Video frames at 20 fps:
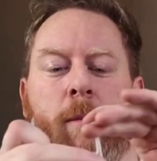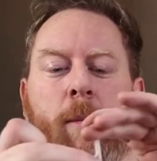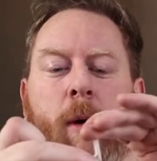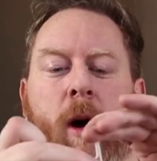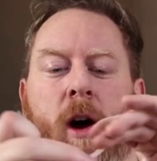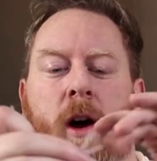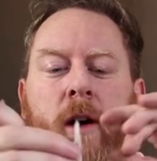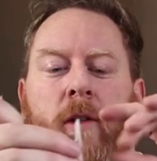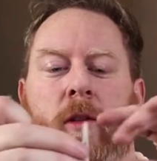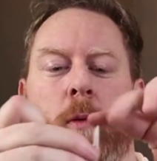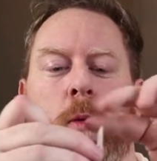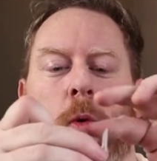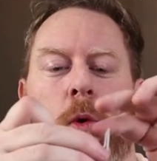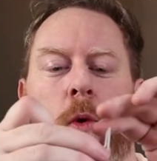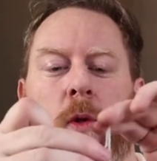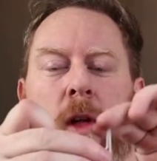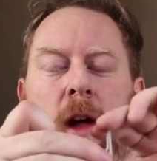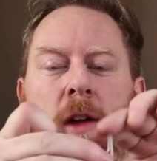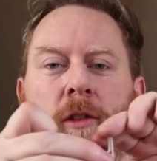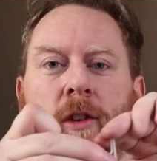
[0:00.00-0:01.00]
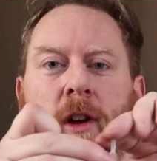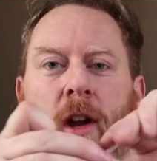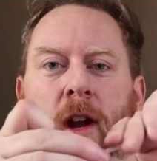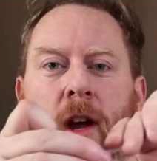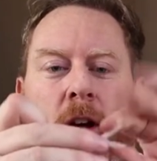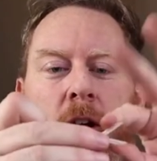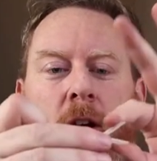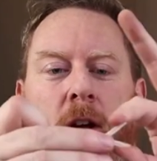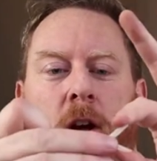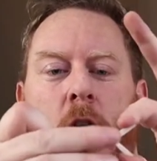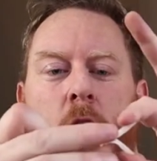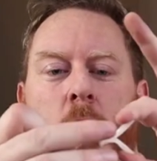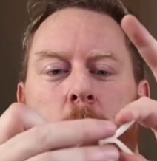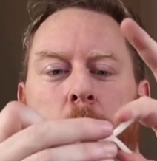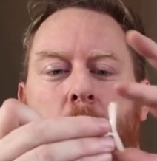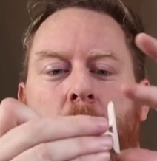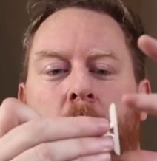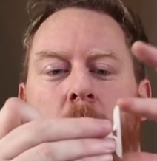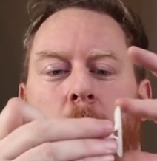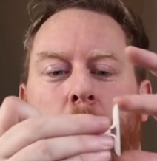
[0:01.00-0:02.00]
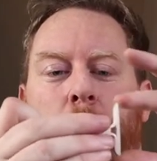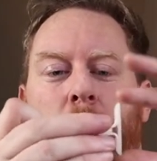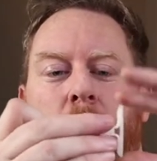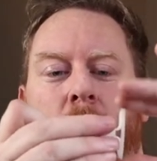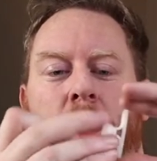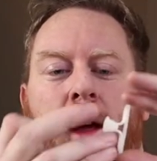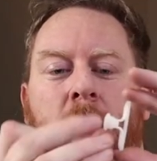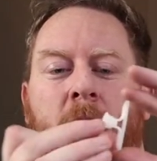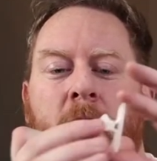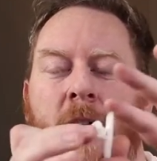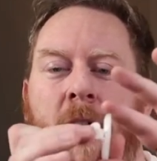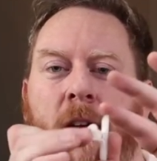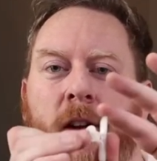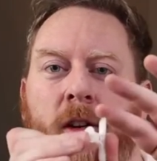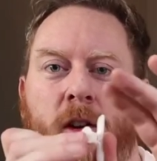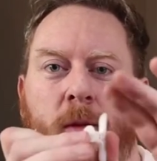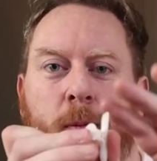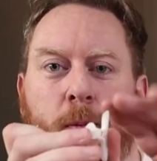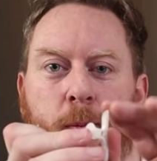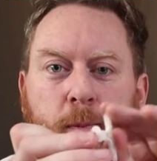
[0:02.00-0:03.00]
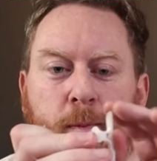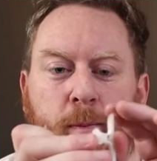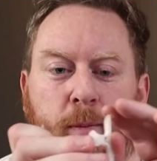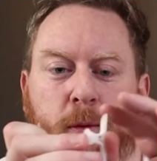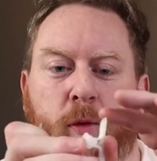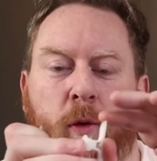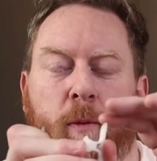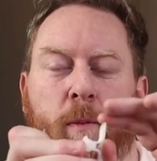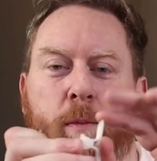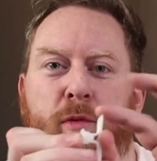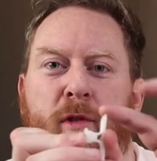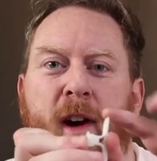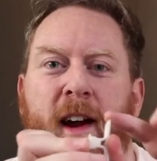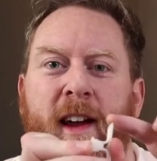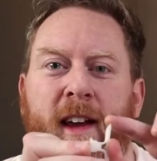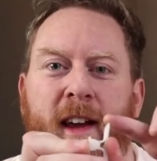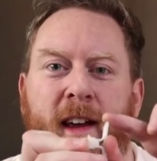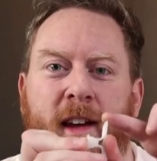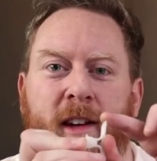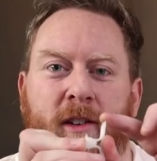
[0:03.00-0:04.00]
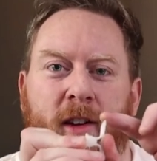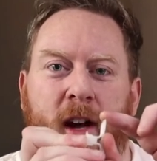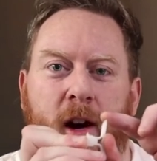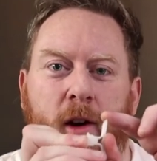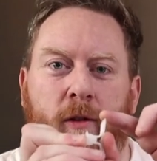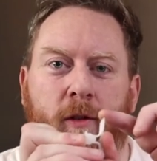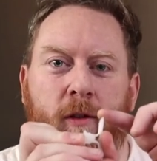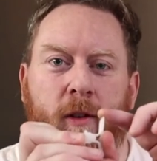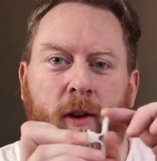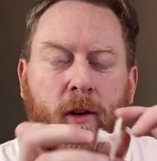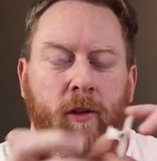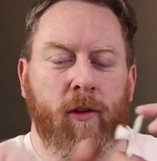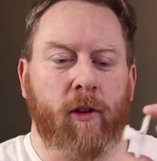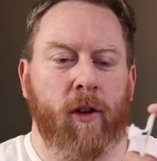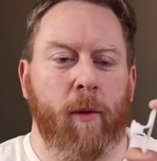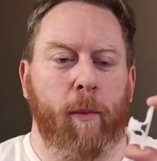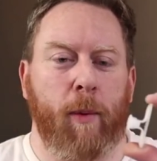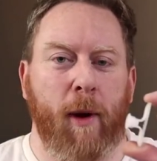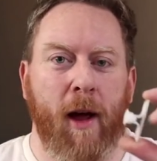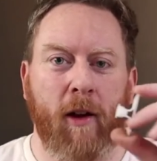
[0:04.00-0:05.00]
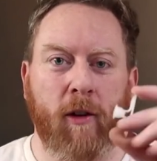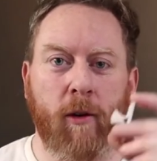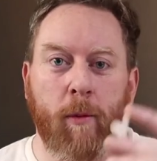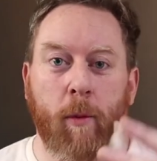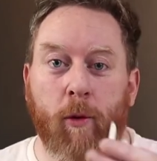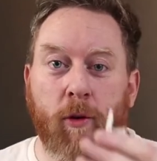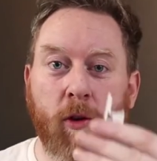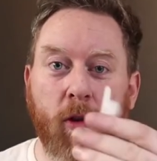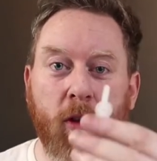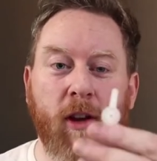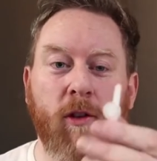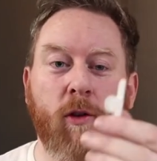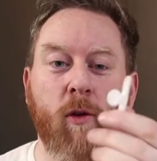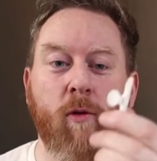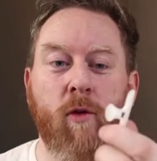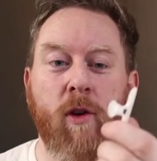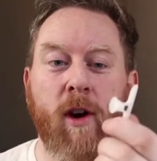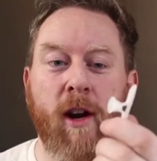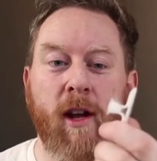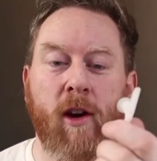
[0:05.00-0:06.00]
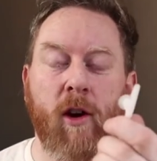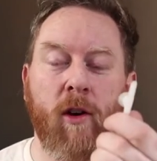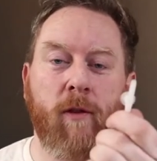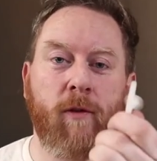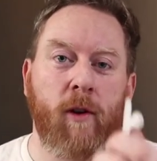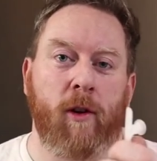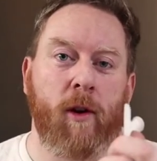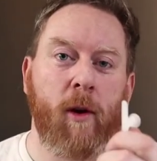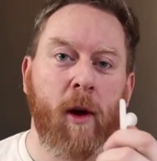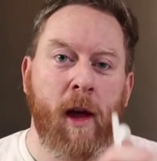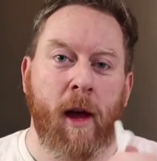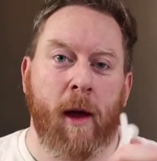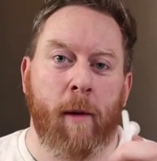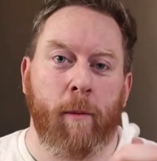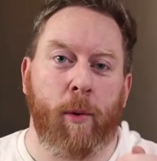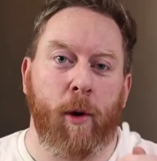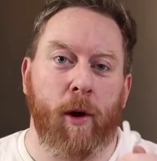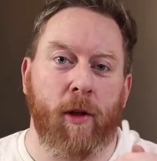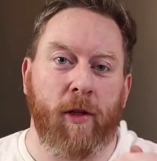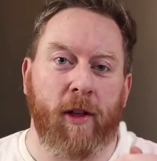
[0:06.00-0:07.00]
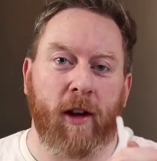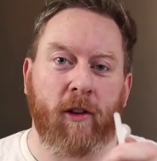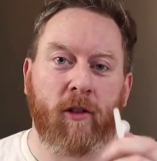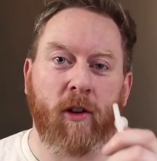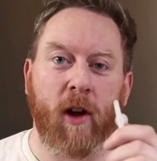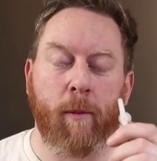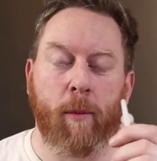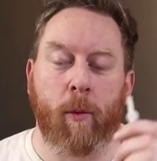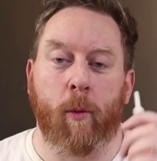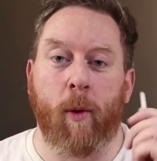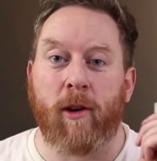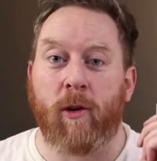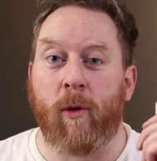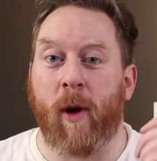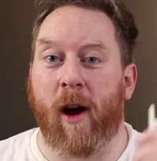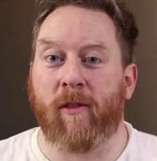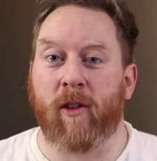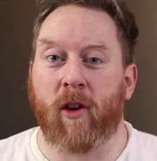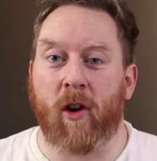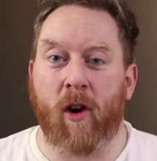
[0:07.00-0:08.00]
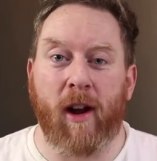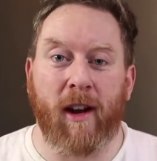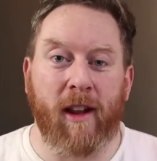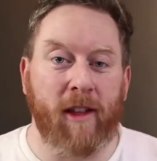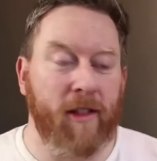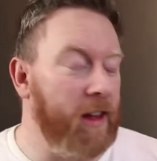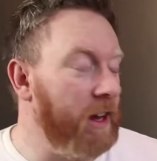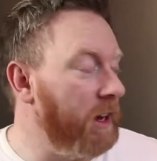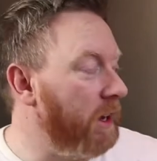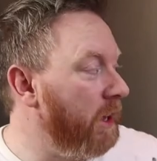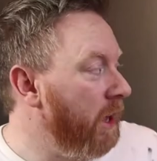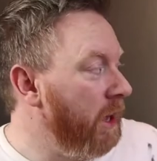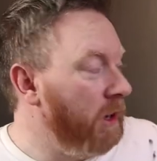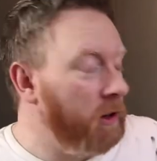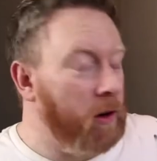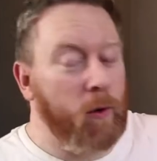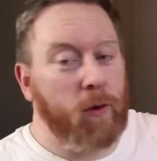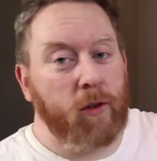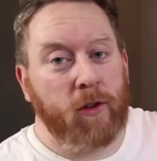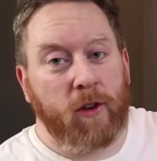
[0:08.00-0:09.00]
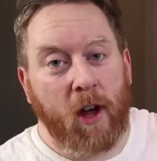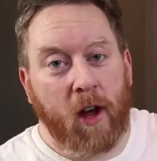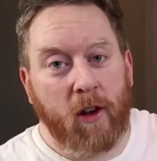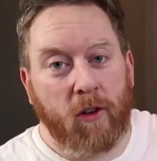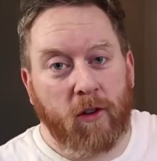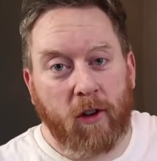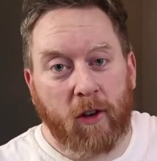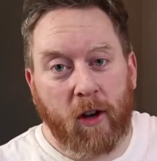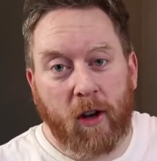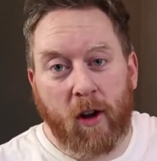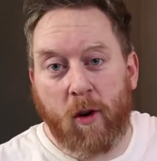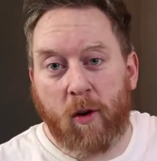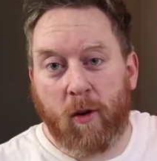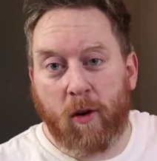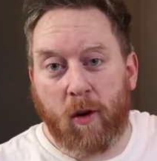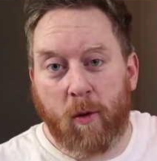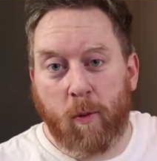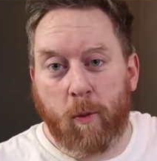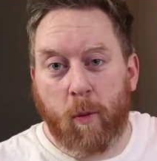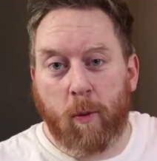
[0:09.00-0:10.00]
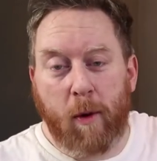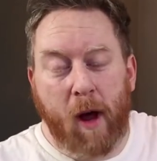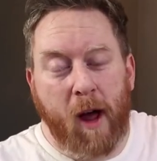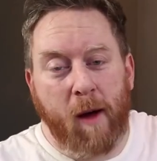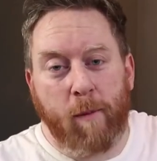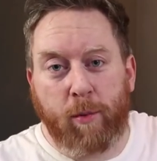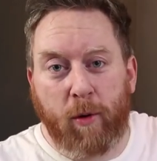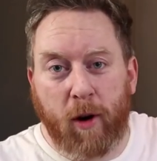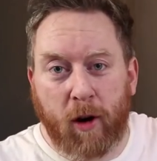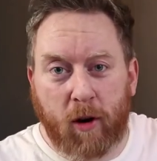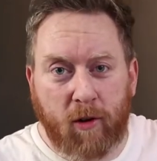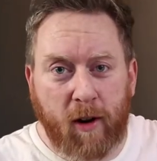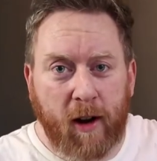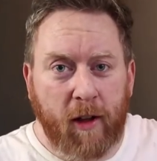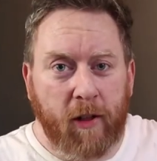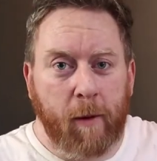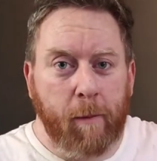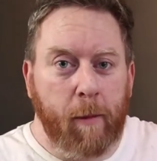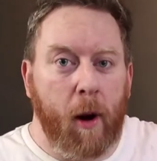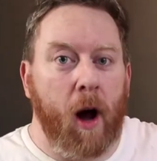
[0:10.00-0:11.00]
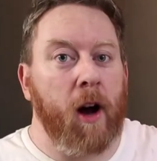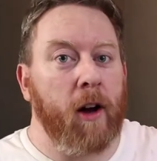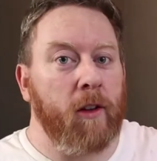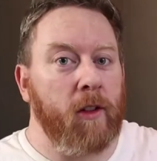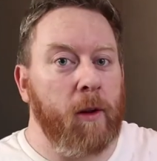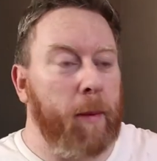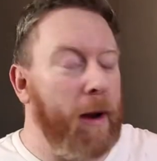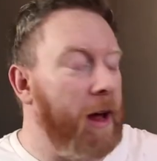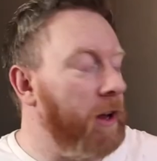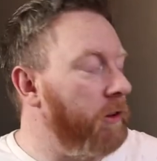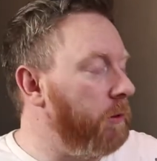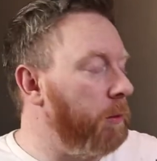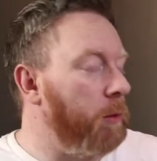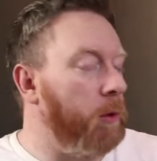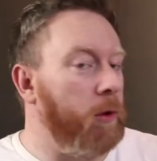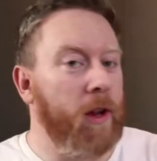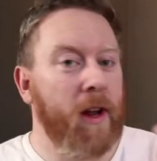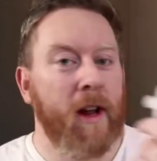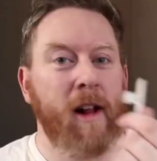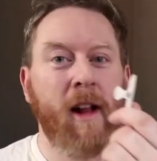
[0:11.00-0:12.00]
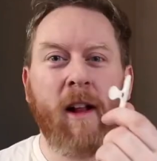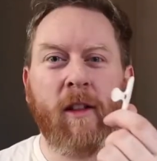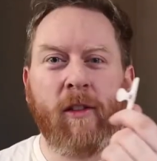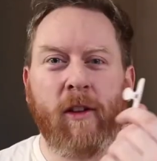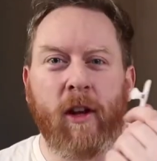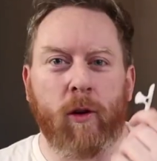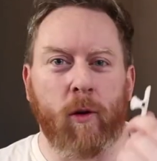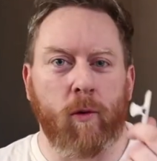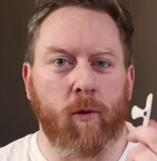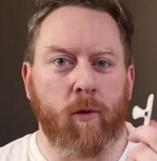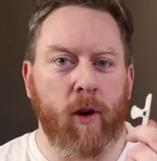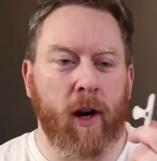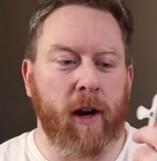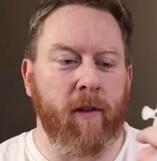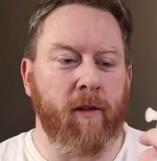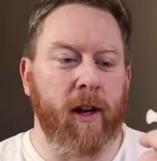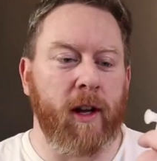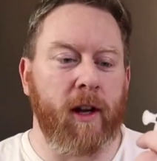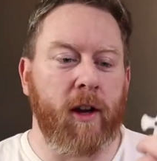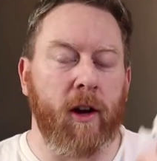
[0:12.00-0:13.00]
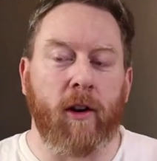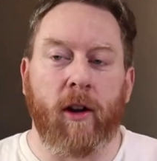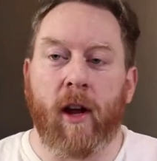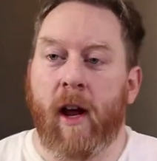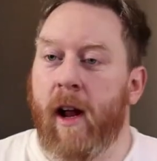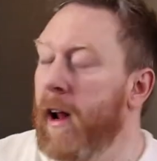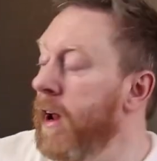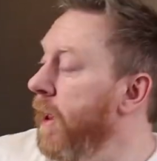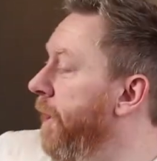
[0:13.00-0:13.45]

behind the wall, that's gonna open up and sort of bracket itself onto the plasterboard. So these are really good for putting things up when you haven't got anything, no studs, no, no uh, brick or anything behind the plasterboard. These are really, really good.